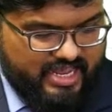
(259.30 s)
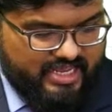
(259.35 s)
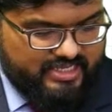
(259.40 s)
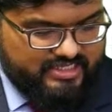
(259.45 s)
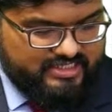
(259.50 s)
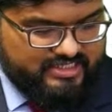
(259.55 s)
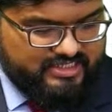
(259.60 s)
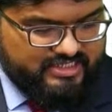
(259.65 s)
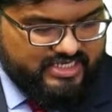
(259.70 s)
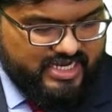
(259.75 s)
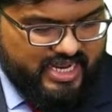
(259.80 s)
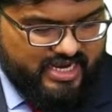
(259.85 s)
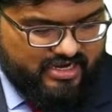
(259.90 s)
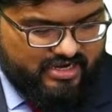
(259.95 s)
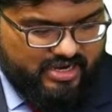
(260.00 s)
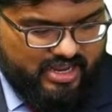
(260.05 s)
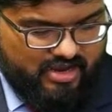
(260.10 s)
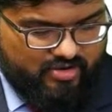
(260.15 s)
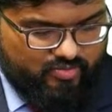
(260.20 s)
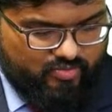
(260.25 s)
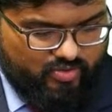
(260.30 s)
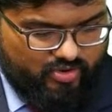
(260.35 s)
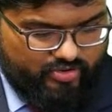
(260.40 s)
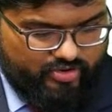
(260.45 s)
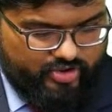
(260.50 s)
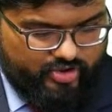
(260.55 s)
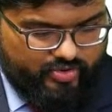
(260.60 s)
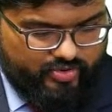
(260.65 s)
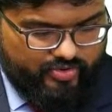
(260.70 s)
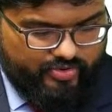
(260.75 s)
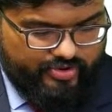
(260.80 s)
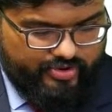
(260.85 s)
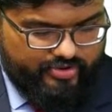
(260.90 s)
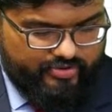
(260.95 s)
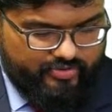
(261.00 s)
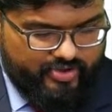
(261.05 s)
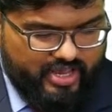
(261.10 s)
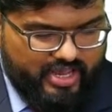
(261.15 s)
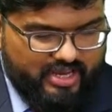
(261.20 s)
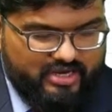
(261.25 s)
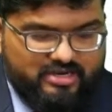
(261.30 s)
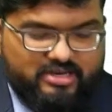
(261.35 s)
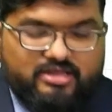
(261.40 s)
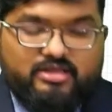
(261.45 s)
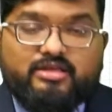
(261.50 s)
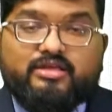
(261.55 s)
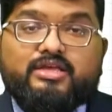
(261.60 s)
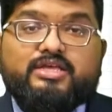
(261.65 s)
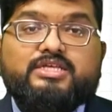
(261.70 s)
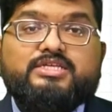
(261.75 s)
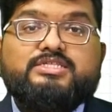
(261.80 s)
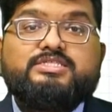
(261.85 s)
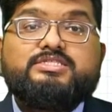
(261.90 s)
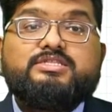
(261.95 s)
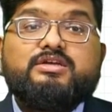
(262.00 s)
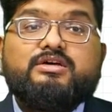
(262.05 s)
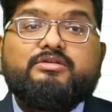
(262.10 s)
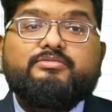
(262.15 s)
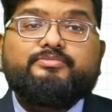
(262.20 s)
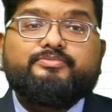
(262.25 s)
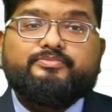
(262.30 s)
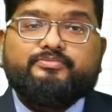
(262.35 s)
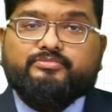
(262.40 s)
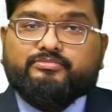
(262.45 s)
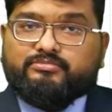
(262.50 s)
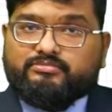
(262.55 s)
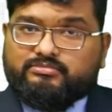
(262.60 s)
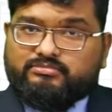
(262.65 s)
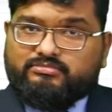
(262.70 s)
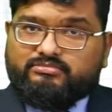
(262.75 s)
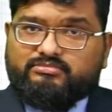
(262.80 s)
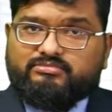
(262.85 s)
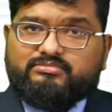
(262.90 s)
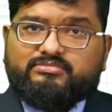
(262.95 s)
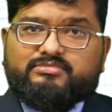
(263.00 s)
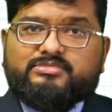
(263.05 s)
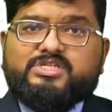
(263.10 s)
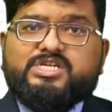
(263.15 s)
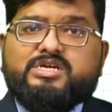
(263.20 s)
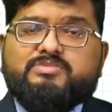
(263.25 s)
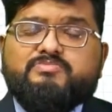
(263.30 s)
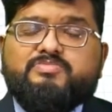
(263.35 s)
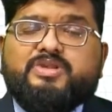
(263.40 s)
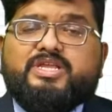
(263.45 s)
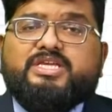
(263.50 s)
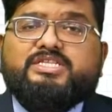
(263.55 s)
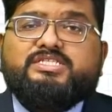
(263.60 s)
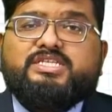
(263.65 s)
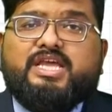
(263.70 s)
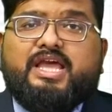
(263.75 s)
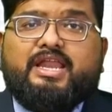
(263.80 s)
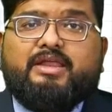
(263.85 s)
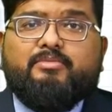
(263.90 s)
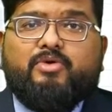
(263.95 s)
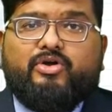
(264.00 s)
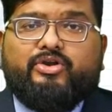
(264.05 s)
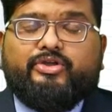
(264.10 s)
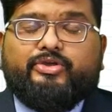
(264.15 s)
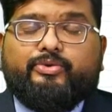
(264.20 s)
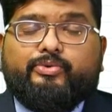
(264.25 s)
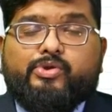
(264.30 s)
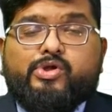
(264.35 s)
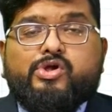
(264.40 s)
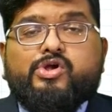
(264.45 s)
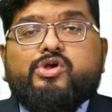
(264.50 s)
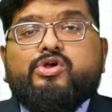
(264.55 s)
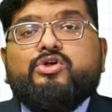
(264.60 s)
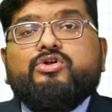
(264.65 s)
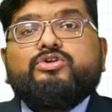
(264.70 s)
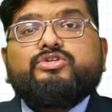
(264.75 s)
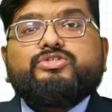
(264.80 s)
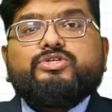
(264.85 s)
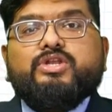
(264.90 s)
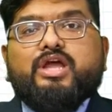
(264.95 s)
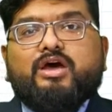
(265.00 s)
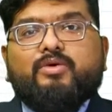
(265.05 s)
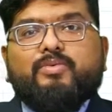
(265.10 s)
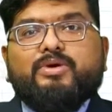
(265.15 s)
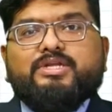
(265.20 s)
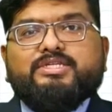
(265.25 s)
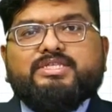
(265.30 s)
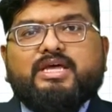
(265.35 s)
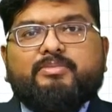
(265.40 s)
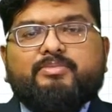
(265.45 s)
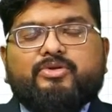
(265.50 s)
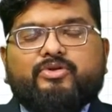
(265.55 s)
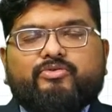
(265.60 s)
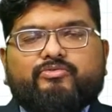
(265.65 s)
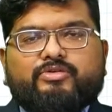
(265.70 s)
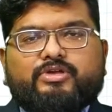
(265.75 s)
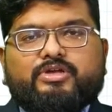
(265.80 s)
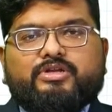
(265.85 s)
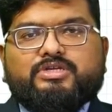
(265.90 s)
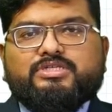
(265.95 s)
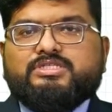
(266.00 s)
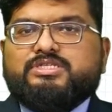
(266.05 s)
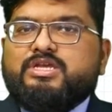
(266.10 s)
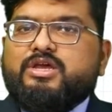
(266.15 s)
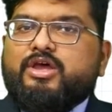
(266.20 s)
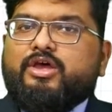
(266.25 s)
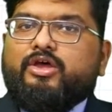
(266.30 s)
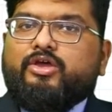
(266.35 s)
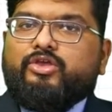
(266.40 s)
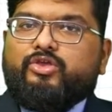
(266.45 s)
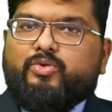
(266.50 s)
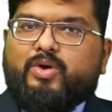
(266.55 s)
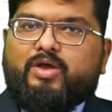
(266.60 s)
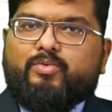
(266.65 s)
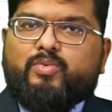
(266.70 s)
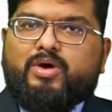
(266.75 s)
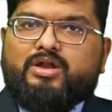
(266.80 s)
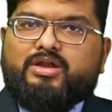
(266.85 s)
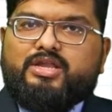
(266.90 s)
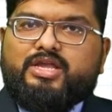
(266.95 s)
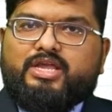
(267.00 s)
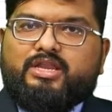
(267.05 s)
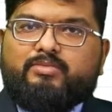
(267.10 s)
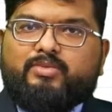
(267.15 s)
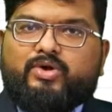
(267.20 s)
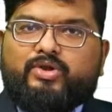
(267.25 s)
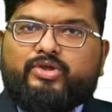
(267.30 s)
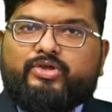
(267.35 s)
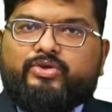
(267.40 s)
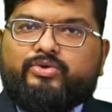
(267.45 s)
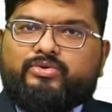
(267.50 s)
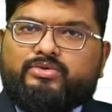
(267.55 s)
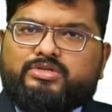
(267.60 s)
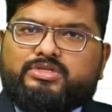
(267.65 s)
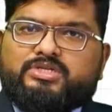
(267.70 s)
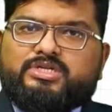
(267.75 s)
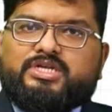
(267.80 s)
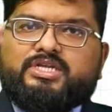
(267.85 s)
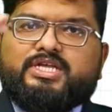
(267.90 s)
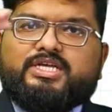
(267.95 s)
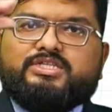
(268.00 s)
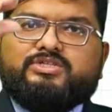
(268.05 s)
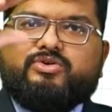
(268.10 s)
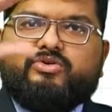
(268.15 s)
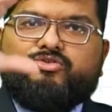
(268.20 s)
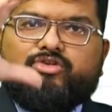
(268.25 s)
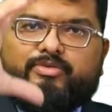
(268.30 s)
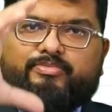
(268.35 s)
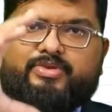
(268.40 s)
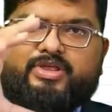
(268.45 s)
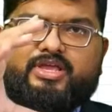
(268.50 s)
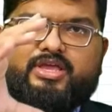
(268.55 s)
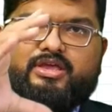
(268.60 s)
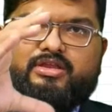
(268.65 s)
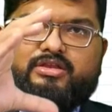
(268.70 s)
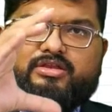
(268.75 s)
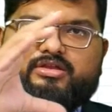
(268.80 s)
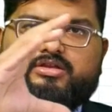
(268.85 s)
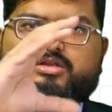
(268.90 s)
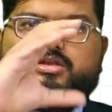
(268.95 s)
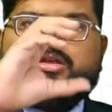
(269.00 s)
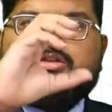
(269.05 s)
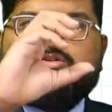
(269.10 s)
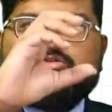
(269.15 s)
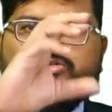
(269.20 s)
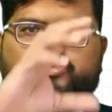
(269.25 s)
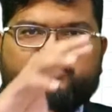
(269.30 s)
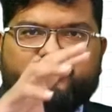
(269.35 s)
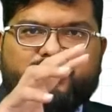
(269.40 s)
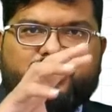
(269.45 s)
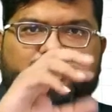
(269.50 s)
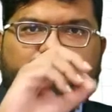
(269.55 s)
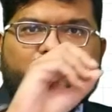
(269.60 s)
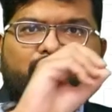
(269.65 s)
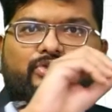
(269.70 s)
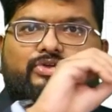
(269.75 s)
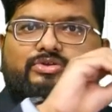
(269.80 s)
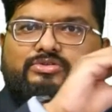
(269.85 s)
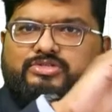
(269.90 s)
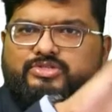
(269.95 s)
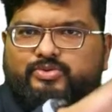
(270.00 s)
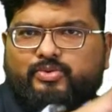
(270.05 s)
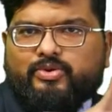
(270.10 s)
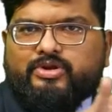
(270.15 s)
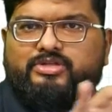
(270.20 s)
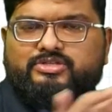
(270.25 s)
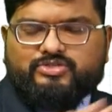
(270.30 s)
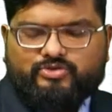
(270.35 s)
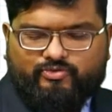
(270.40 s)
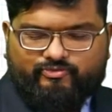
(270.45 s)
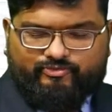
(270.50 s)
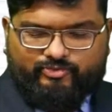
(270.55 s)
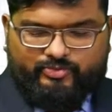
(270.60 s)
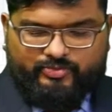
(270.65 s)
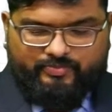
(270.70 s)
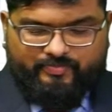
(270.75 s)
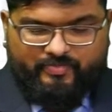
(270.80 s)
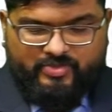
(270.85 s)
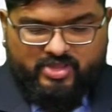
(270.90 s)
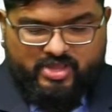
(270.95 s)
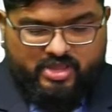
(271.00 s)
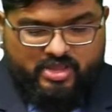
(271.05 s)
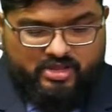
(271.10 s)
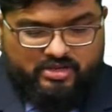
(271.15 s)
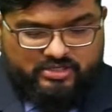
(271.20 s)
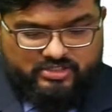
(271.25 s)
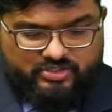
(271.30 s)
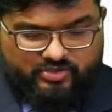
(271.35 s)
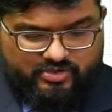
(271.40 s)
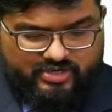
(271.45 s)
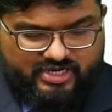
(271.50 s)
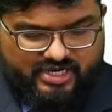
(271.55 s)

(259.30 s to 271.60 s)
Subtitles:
extend, and what you're going to get is the complete DNA molecule. So now what has happened over here is you had one DNA molecule, it has got replicated into two DNA molecules, so on and so forth. So